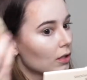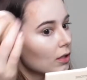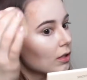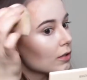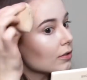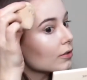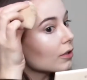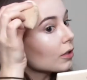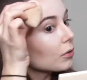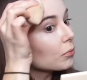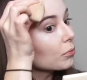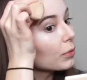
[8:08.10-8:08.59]

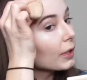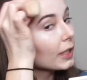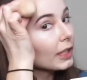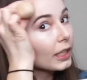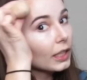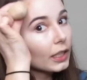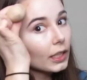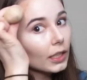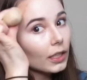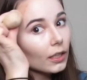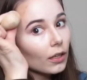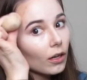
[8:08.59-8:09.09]
So I'm
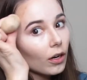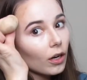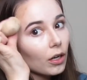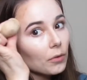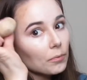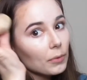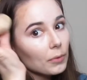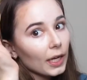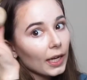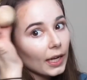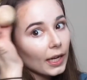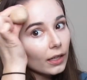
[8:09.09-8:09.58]
bringing it on
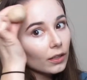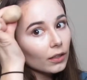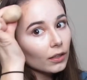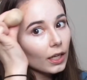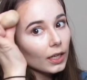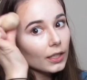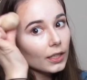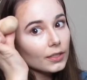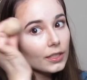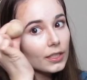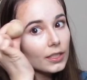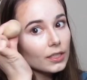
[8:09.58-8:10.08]
my
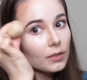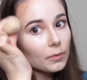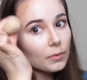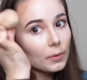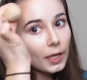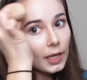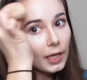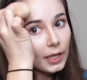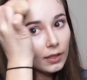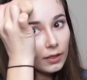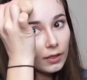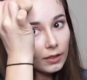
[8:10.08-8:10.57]
hairline this
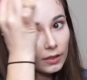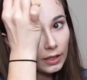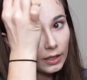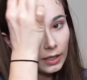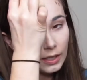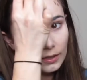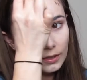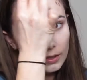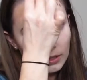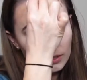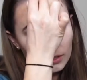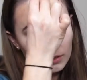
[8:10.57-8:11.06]
way
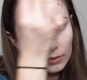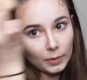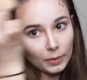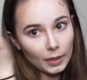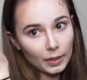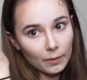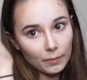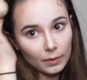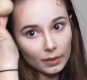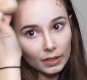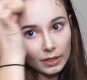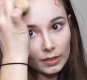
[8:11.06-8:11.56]
and this
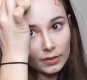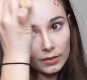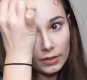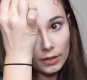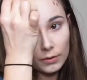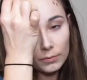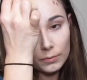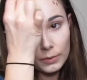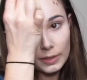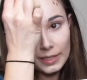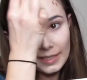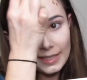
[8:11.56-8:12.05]
way where the
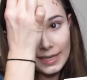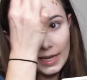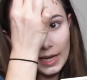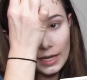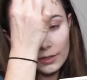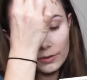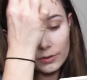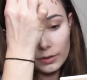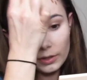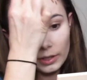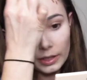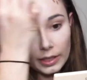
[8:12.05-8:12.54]
sun would
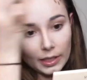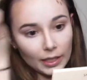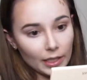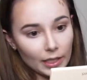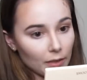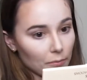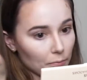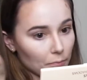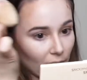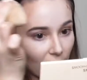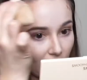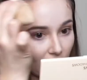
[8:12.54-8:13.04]
naturally
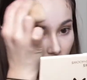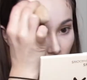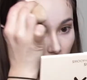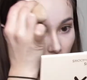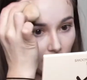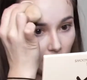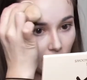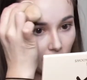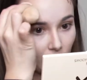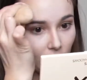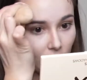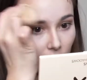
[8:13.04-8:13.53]
hit my
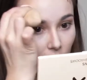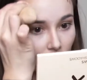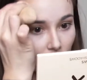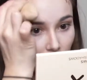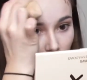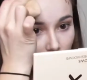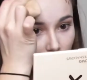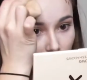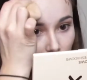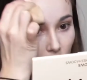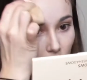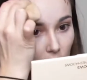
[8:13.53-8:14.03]

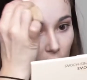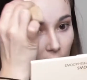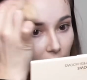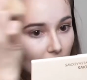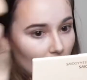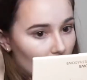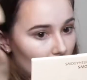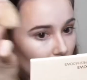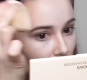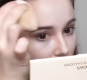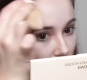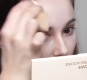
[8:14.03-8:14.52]

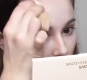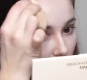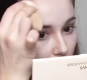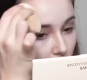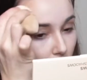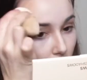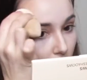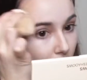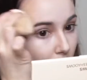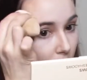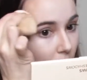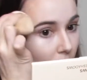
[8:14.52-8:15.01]
forehead if
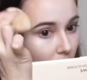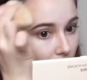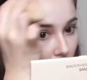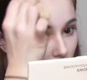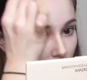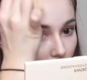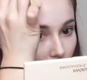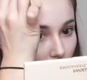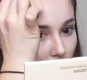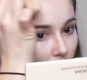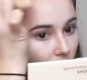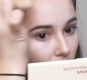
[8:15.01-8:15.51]
we
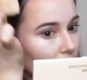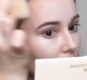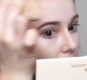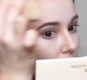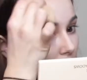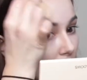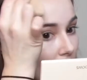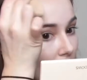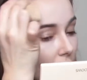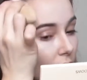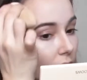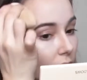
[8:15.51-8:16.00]
weren't
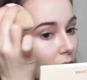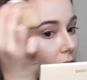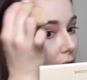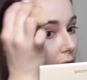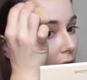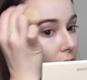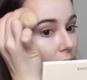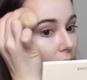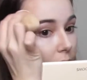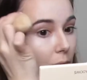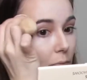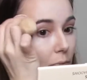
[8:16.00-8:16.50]
in
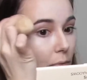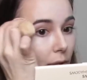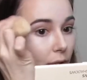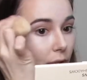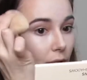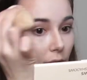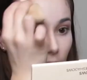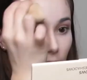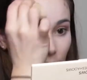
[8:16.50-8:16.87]
November.